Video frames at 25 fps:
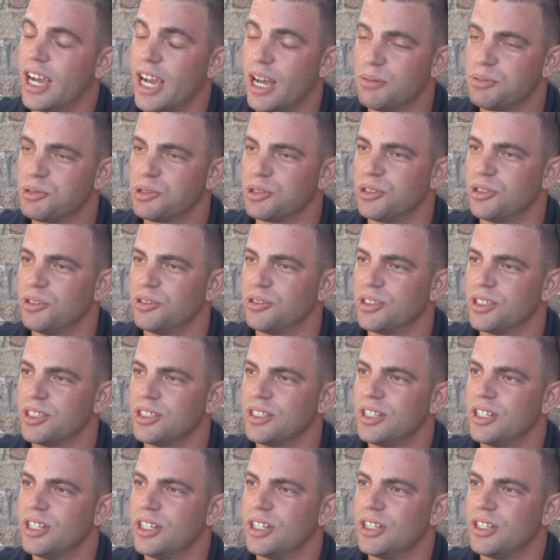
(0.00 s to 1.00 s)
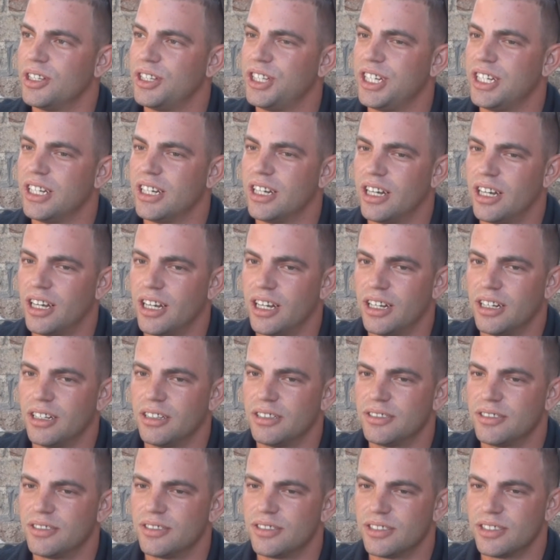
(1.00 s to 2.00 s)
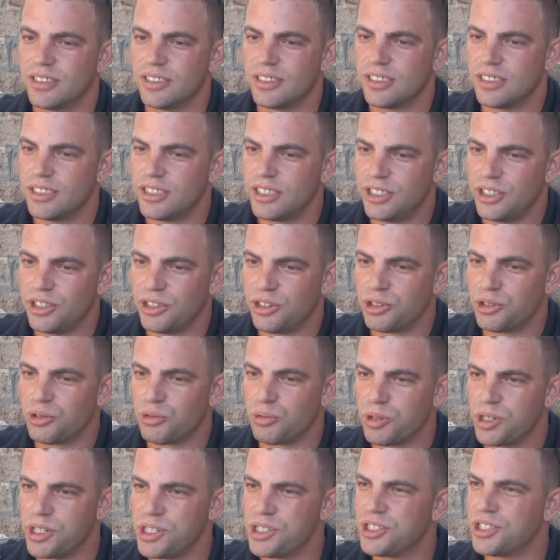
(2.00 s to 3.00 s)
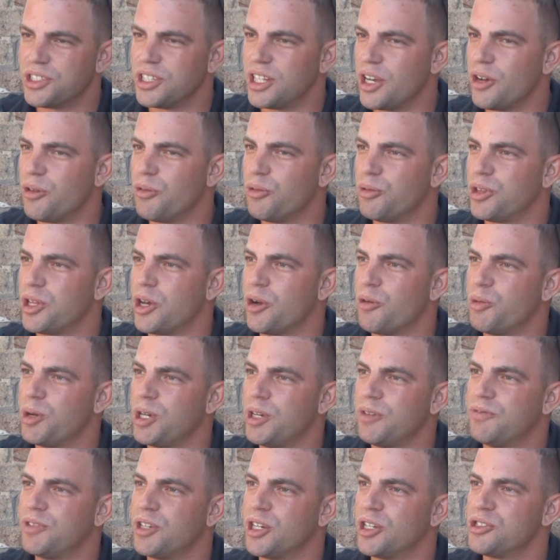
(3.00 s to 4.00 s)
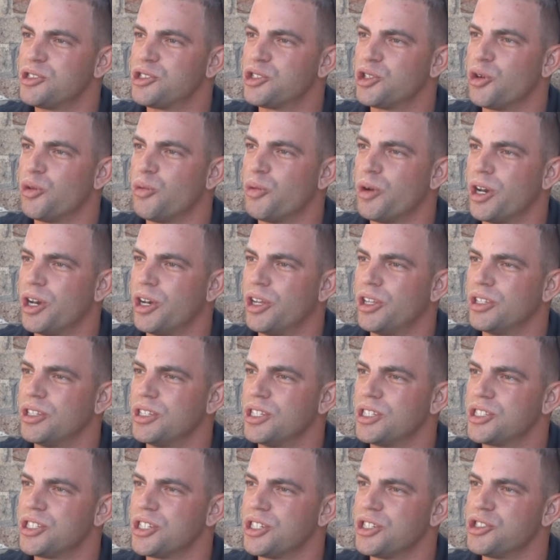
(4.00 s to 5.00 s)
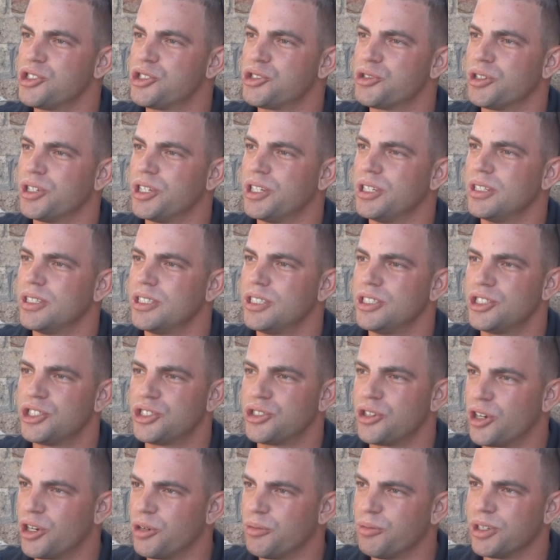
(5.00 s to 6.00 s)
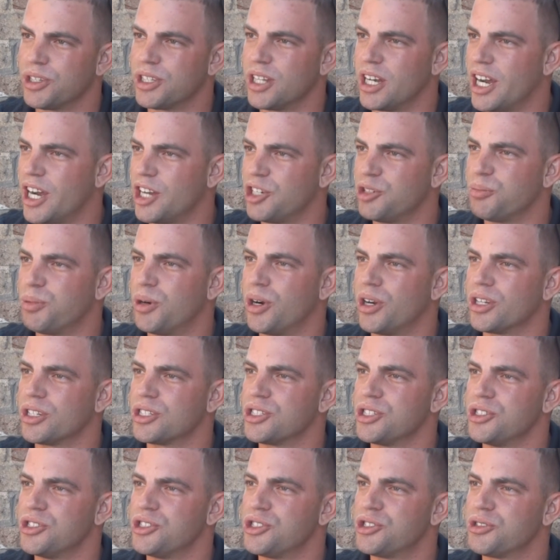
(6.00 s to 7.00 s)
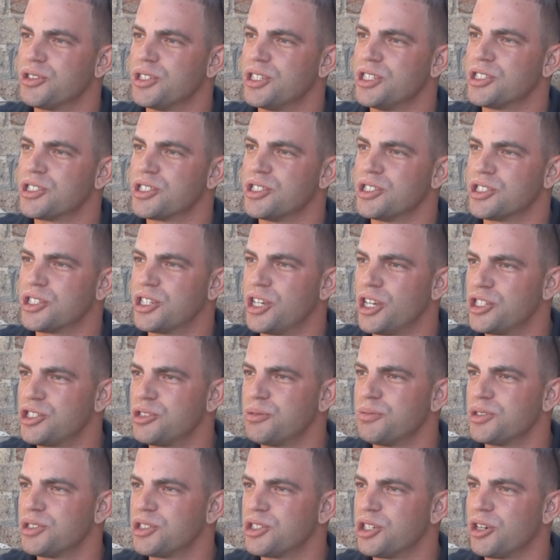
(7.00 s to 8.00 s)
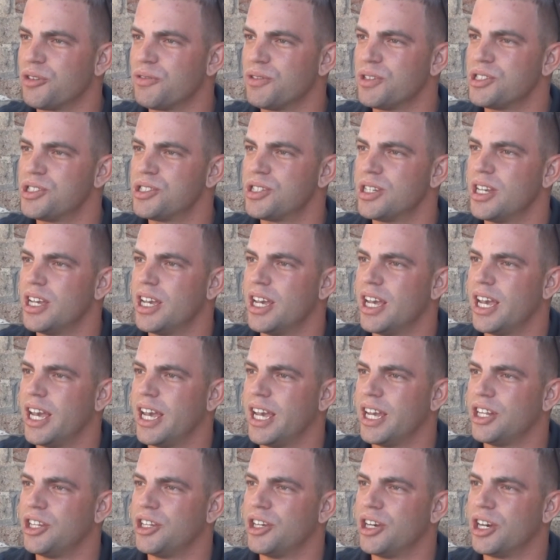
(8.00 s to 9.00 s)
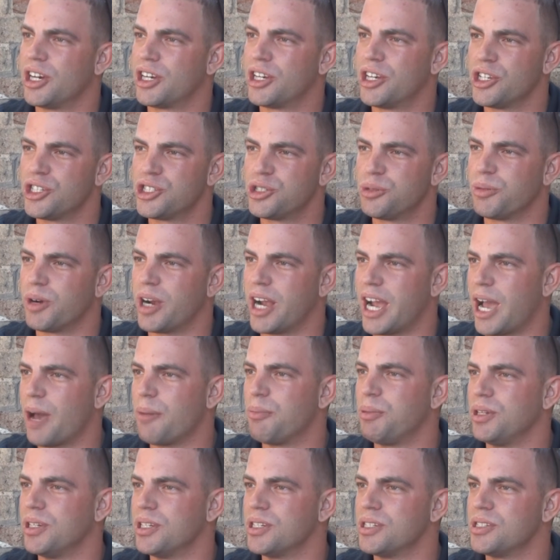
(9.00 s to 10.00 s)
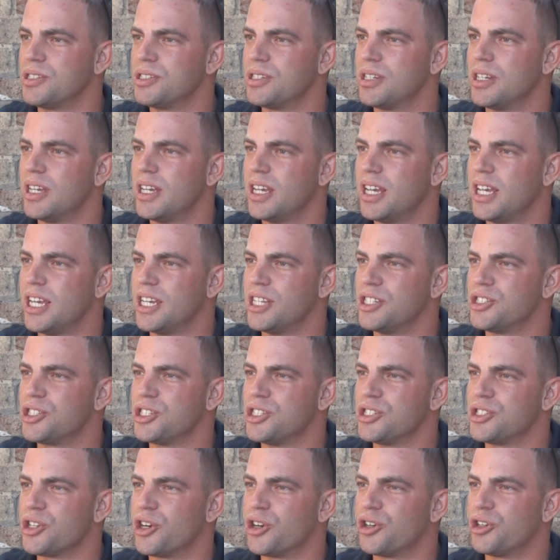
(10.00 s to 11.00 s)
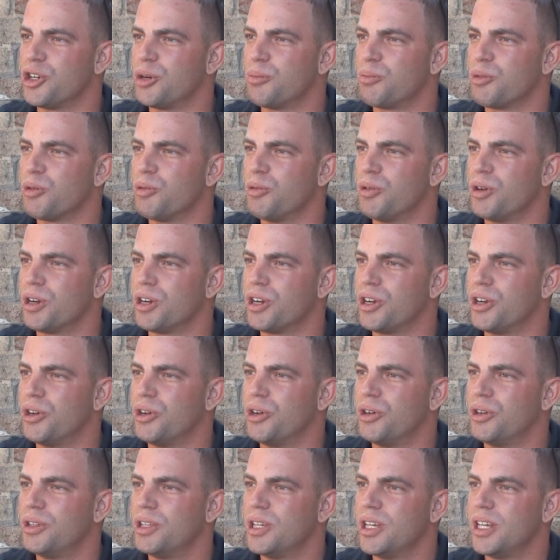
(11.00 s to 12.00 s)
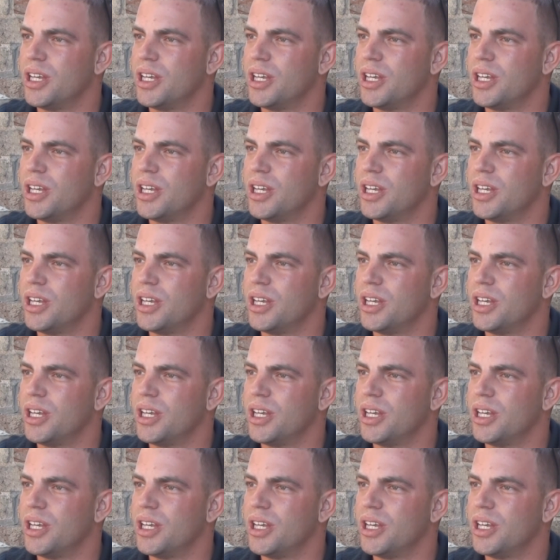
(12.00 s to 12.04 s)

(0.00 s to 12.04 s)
Absolutely. The reason that we have done so well in this industry, starting with the hydroponics industry, is because customer service and customer happiness is our #1 goal.